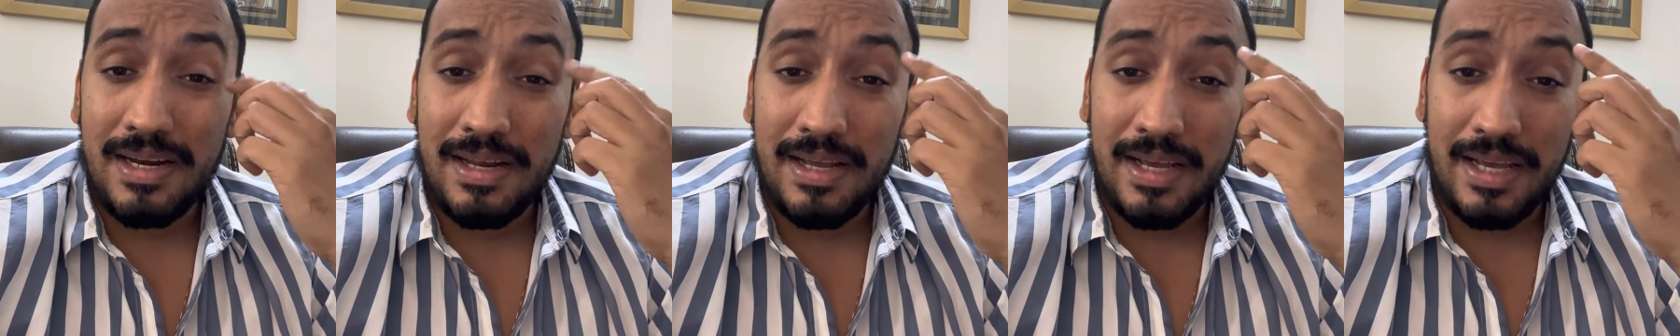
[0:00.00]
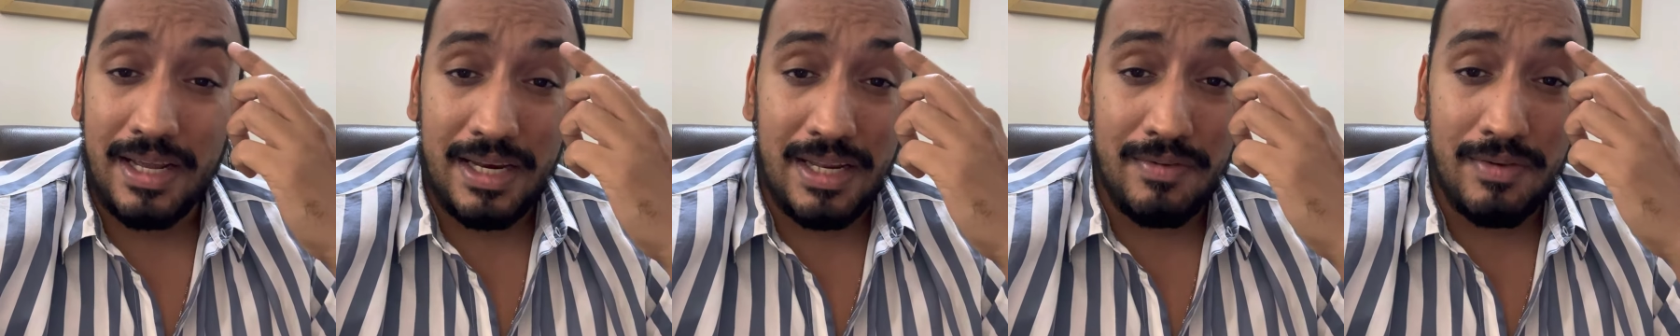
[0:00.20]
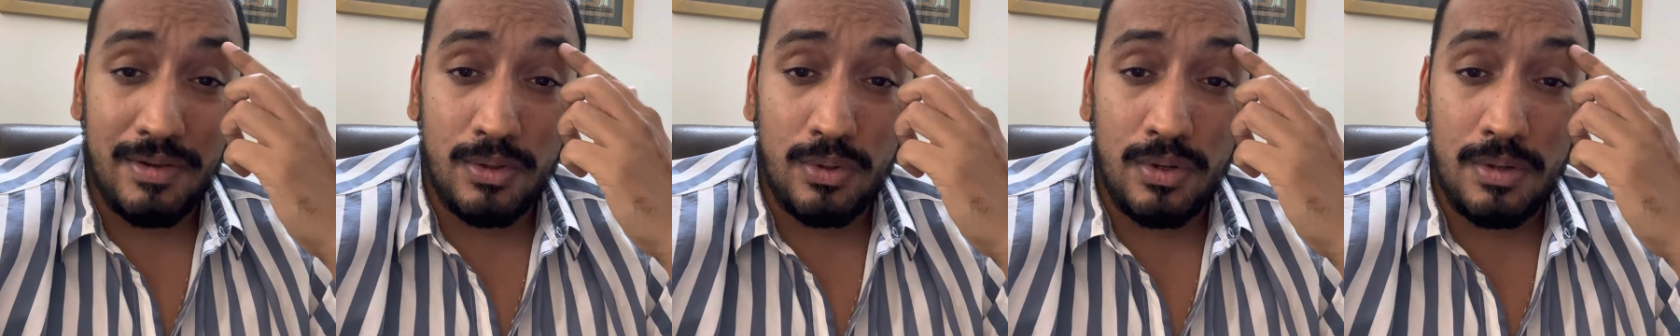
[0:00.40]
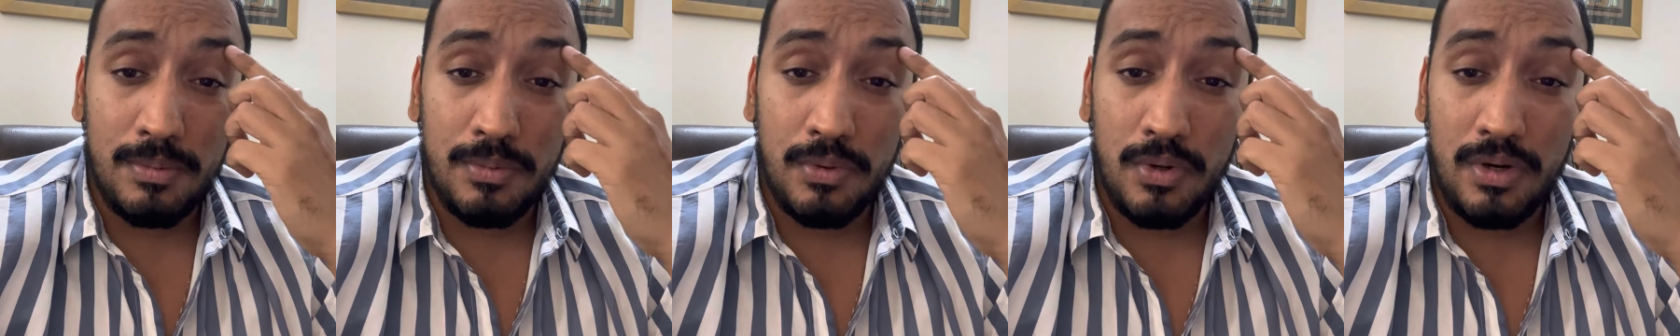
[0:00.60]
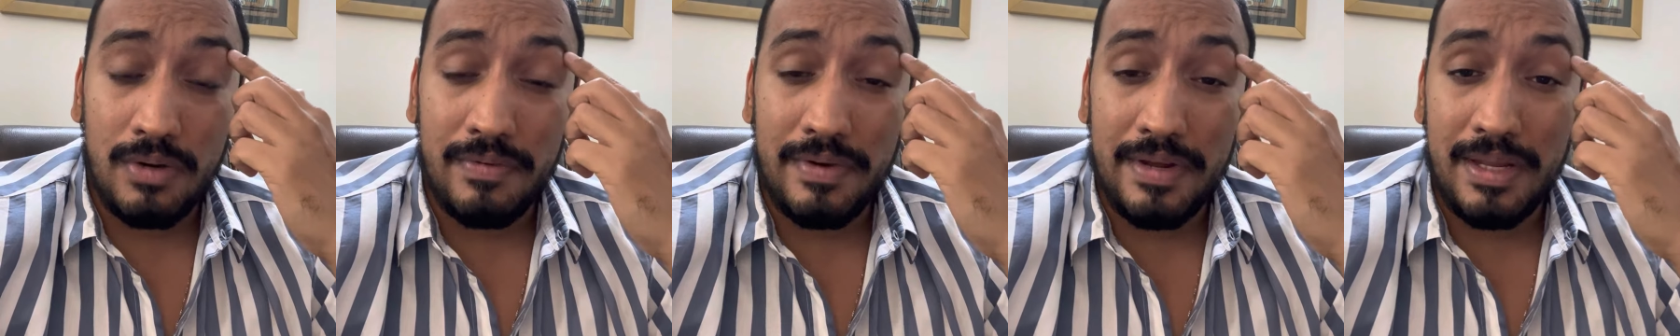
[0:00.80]
And even though I'm
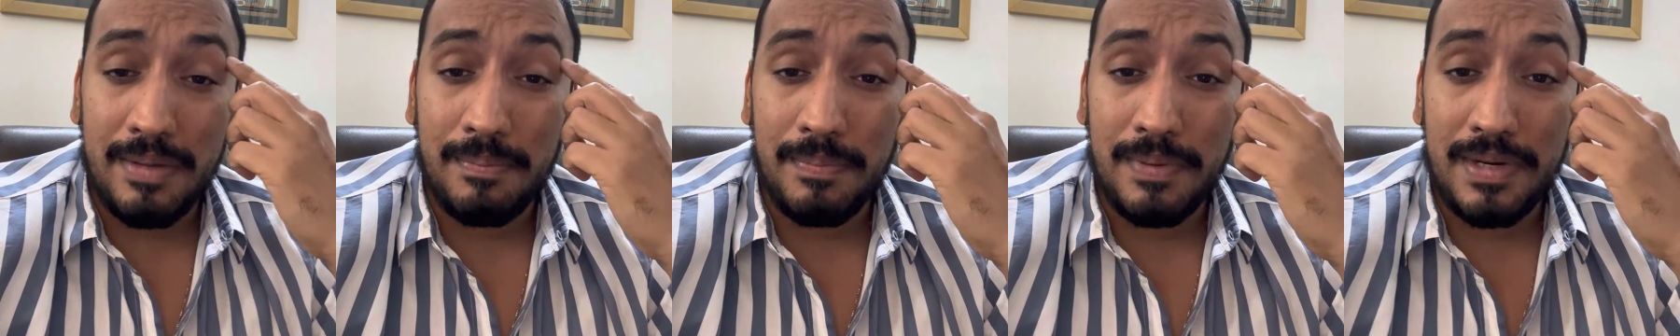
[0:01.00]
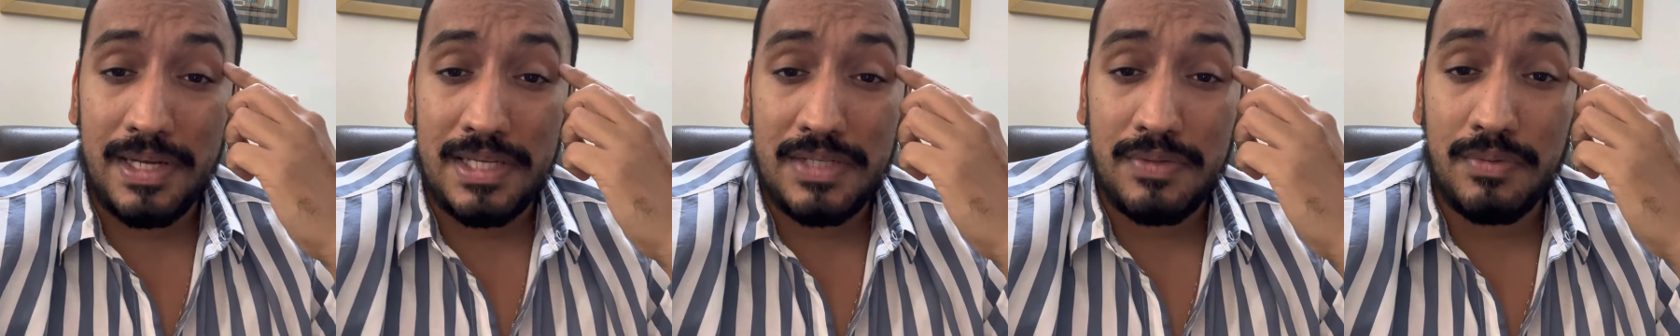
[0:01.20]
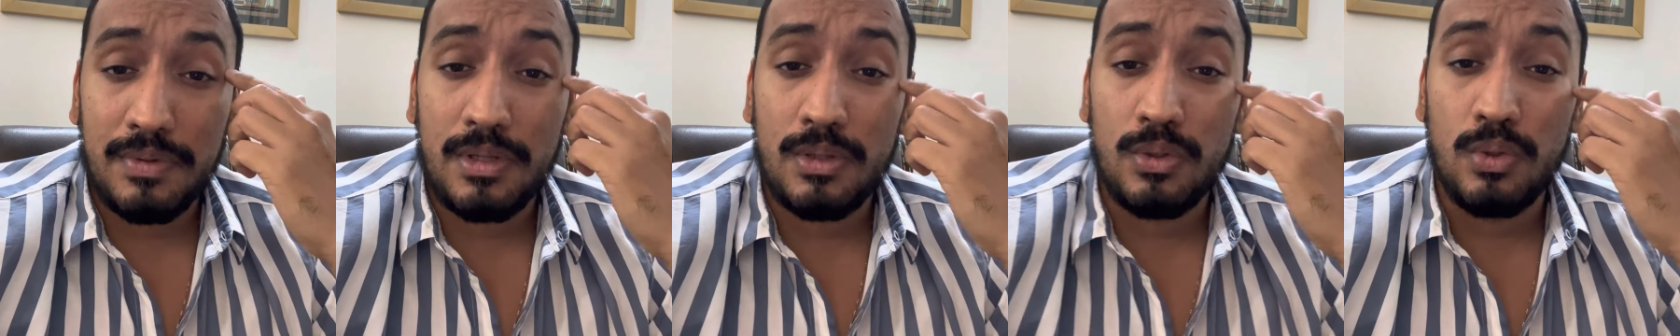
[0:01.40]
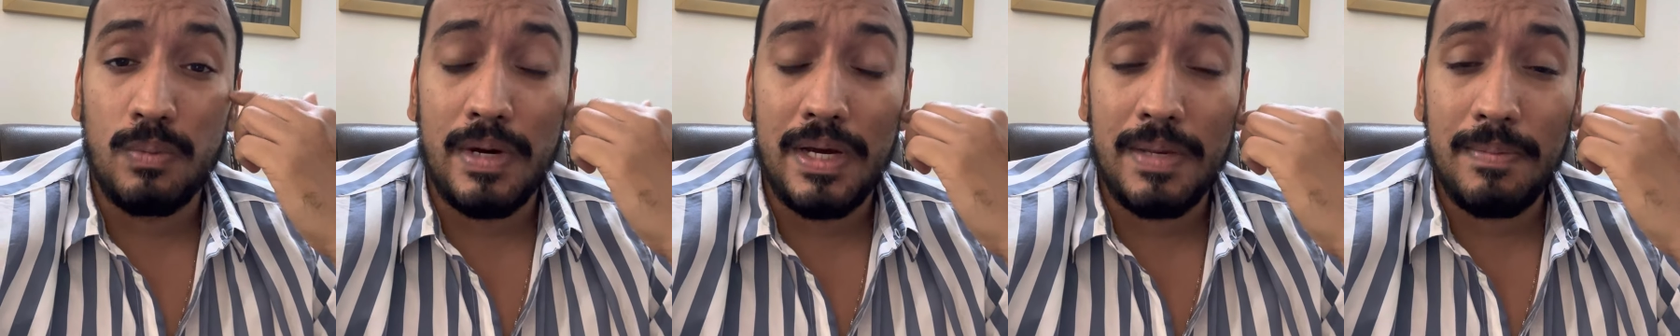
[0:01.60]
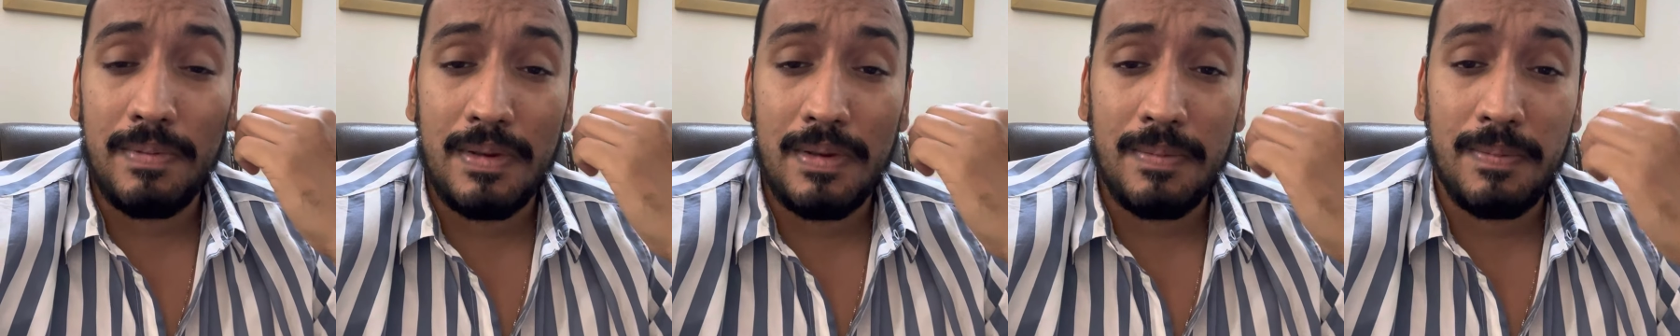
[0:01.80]
not very impressed with the
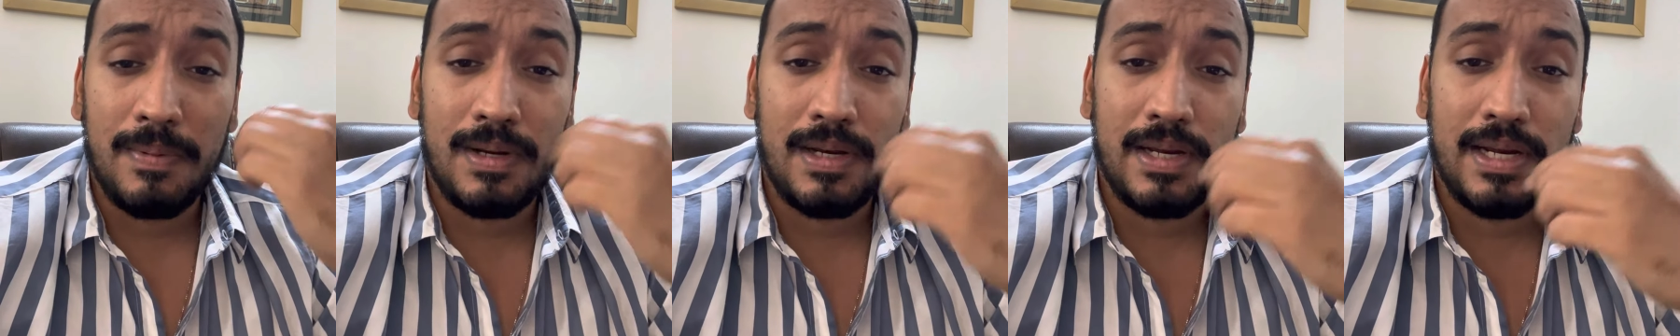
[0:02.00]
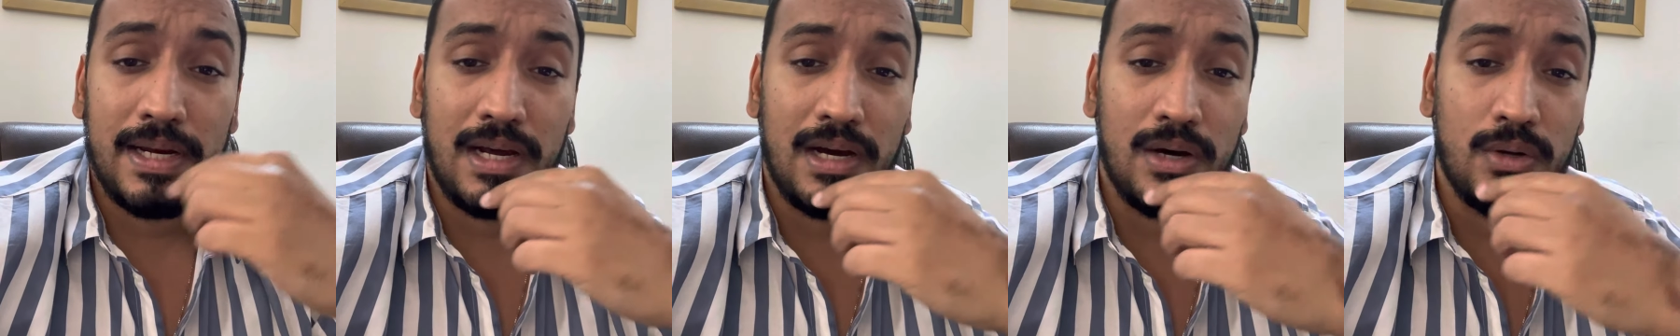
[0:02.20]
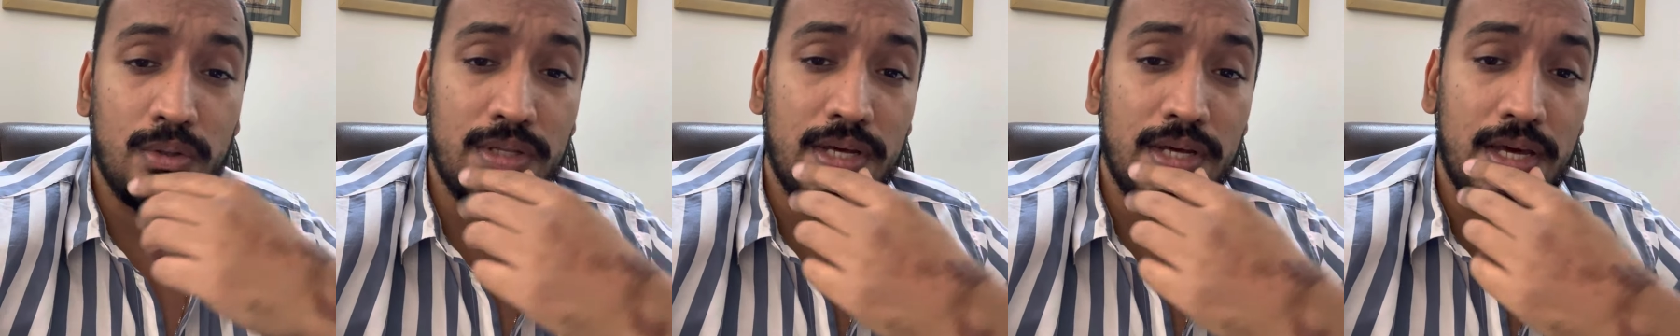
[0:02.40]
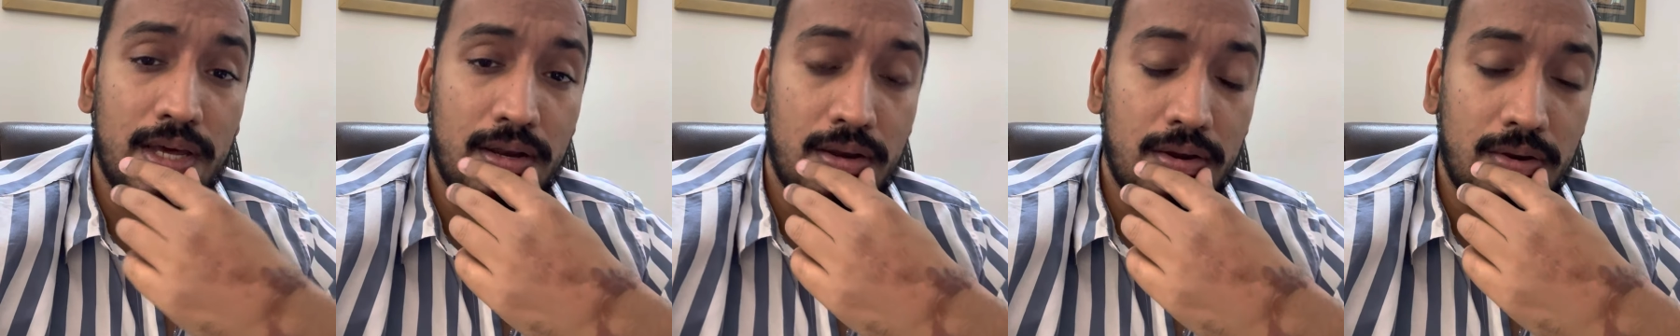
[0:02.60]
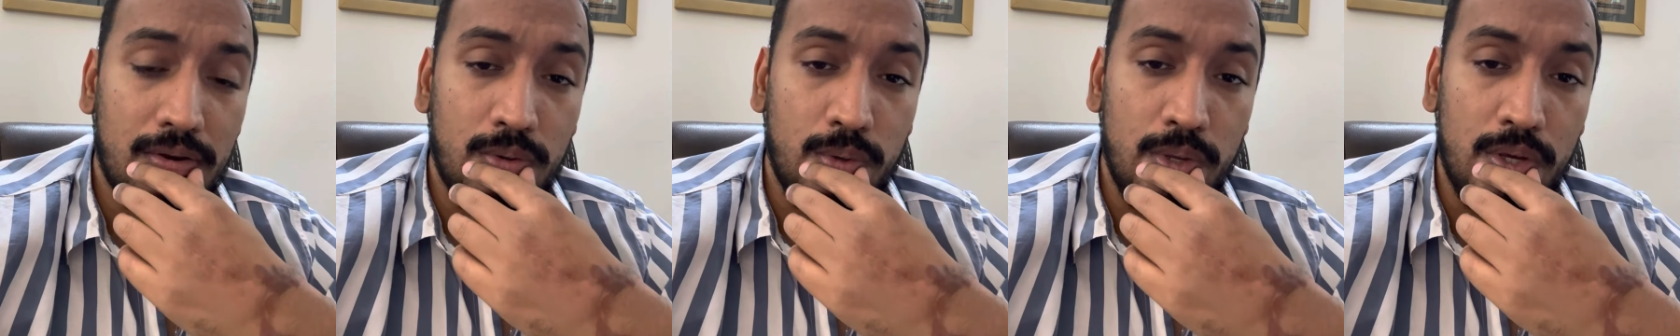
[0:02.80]
Dubai people and how they are
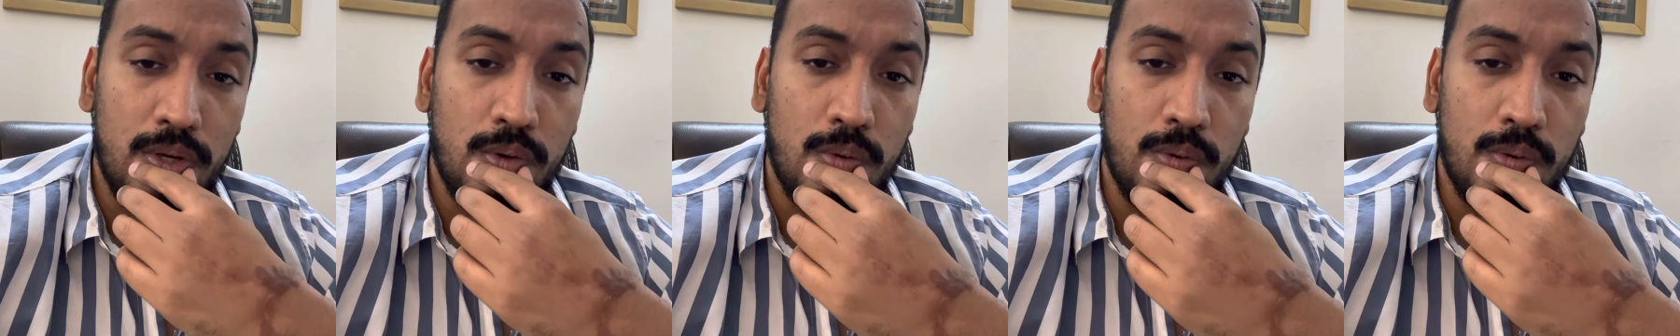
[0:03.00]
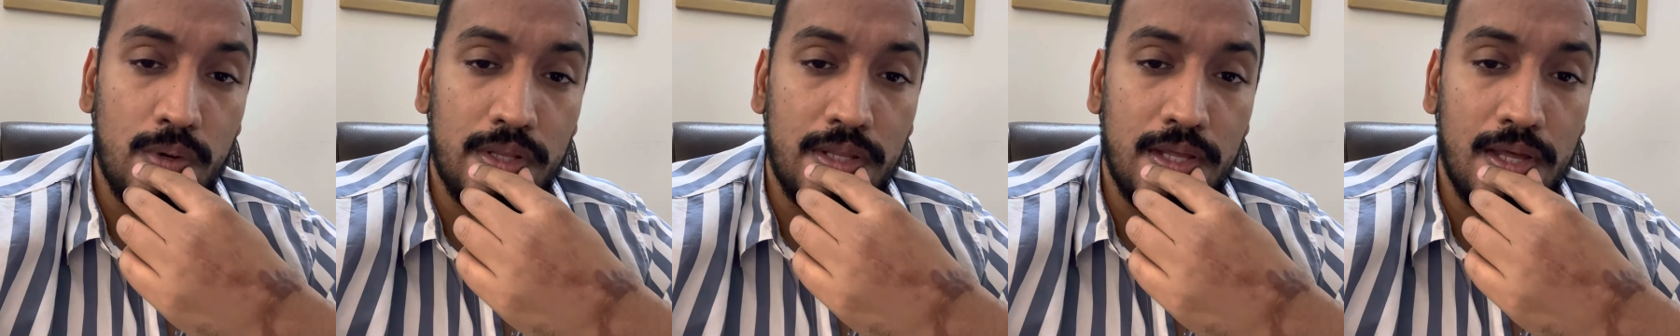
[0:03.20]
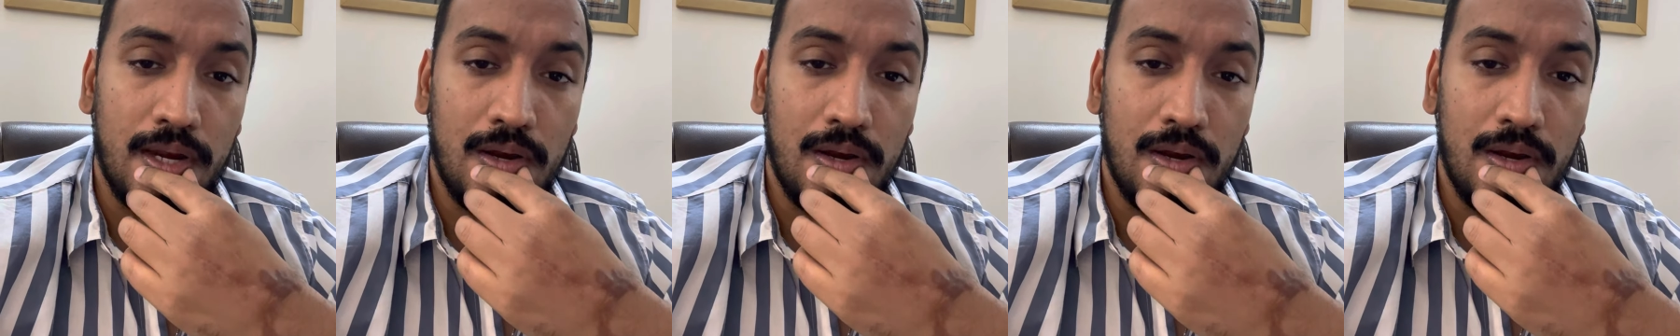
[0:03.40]
doing over there,